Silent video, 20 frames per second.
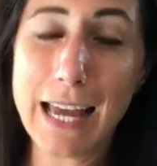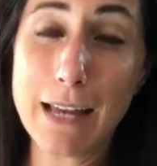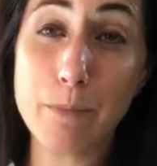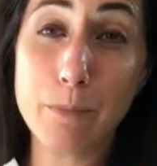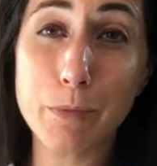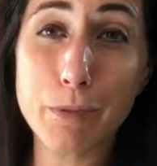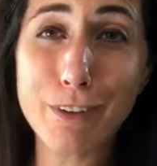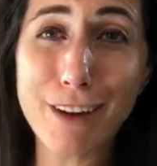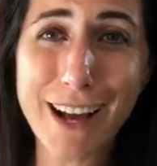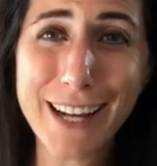and
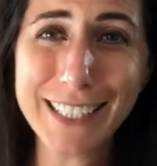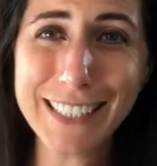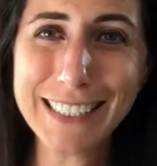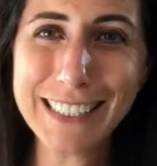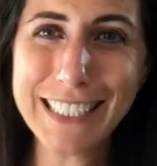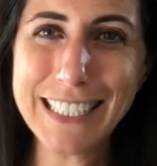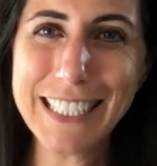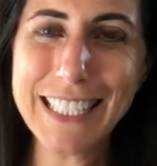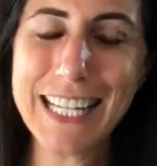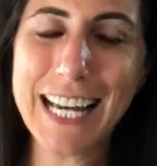
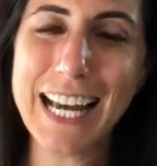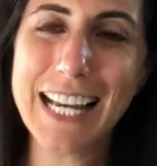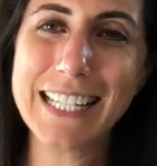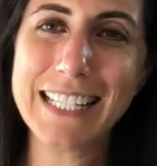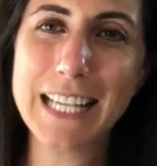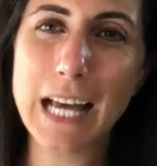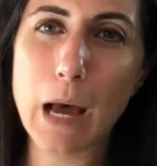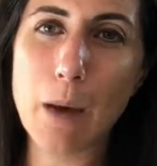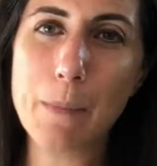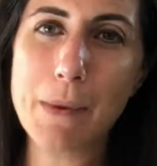broccoli,
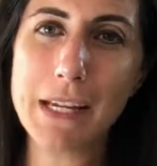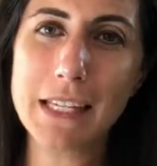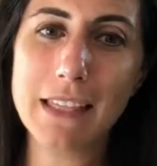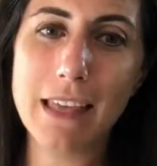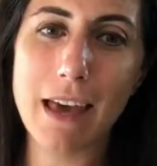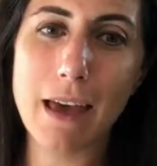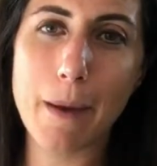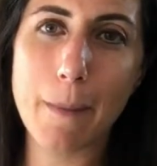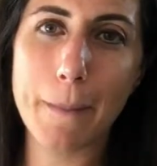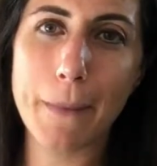and topping
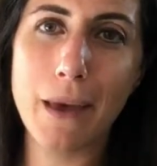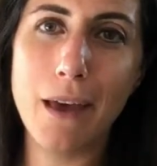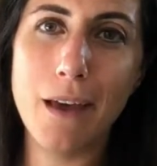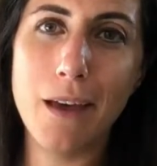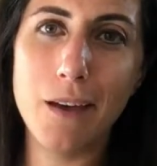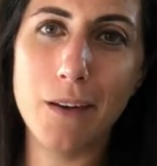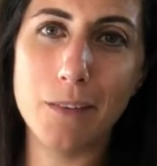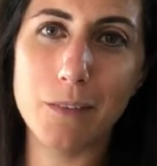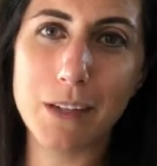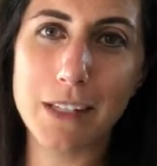them
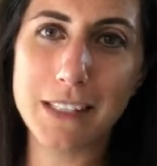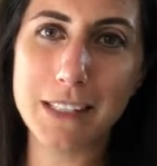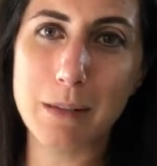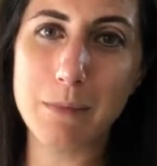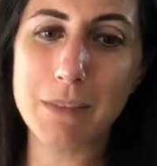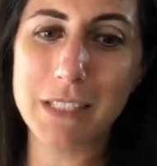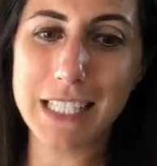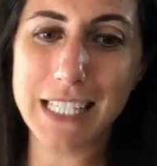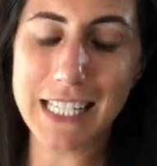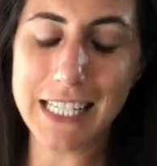with
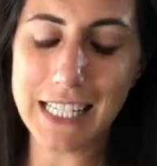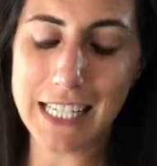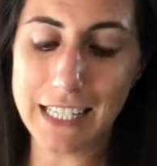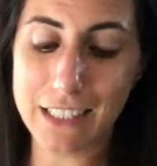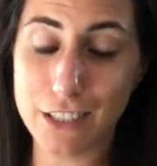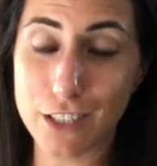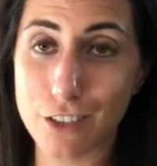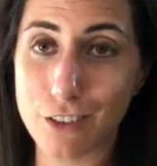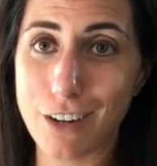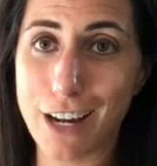some tahini
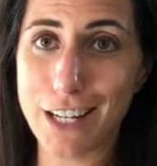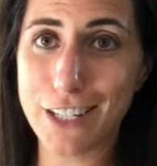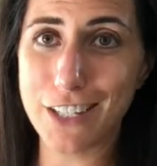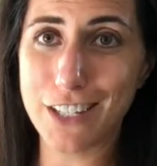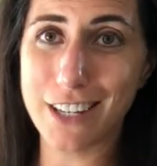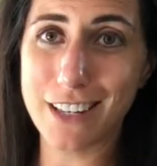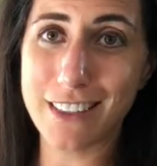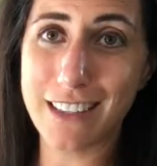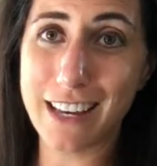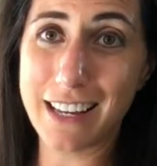and
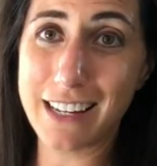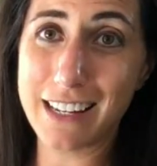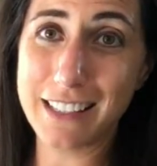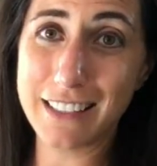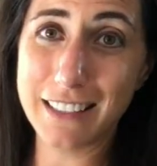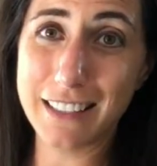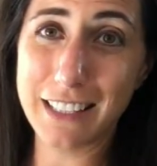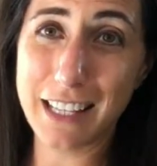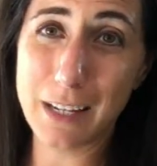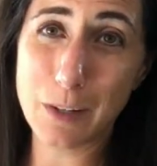sriracha. That
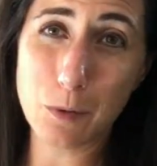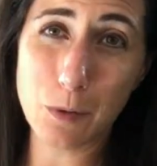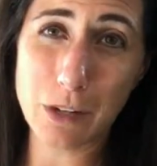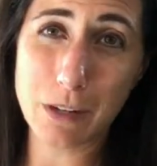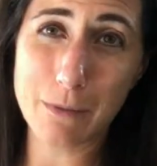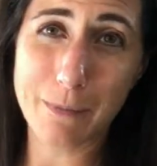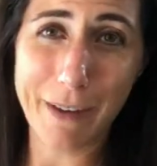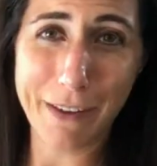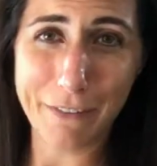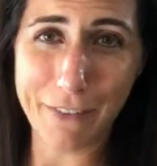is like
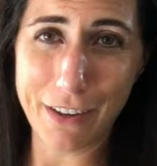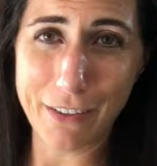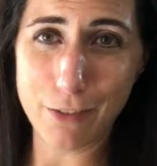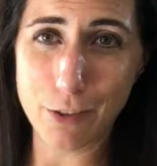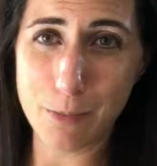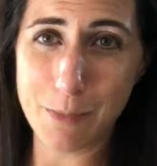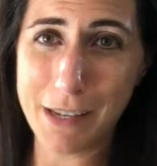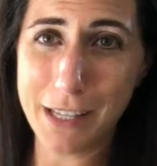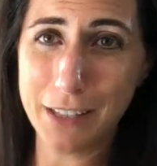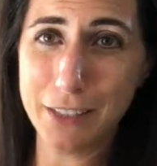one of my
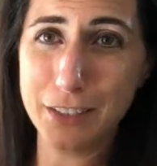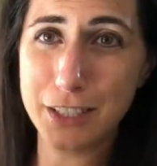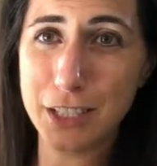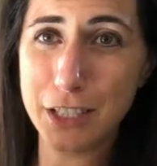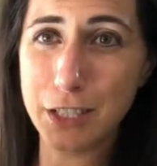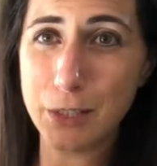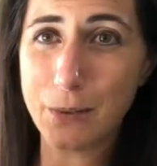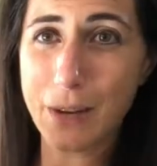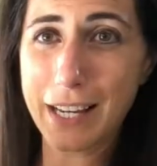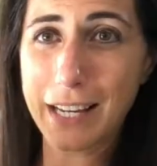favorite meals.
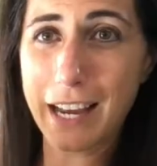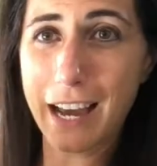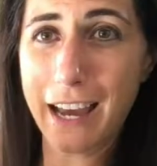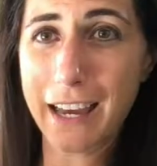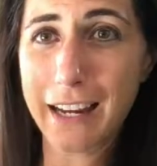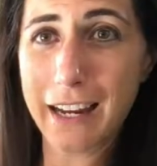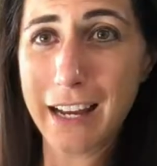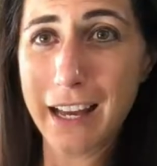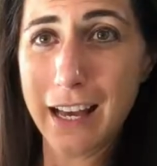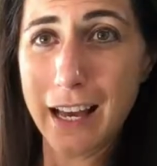So I
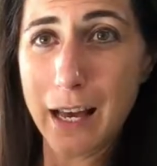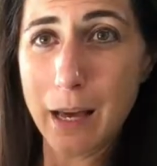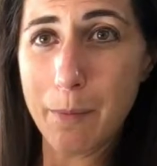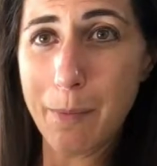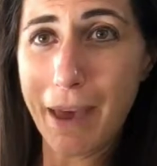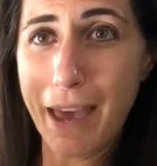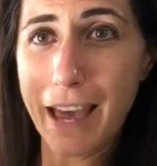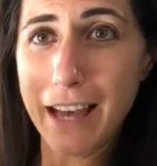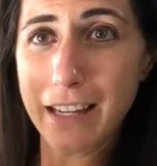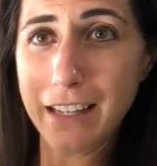got a
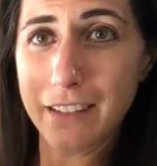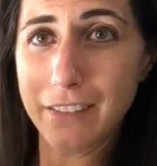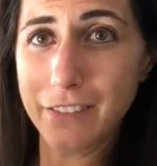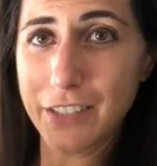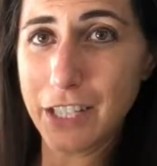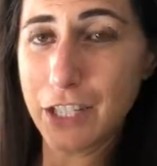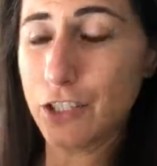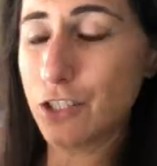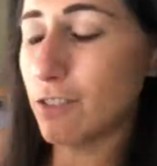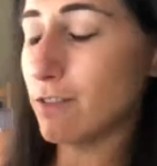bag
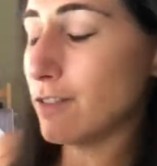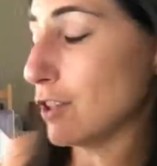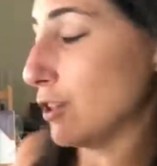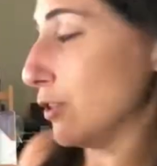of each of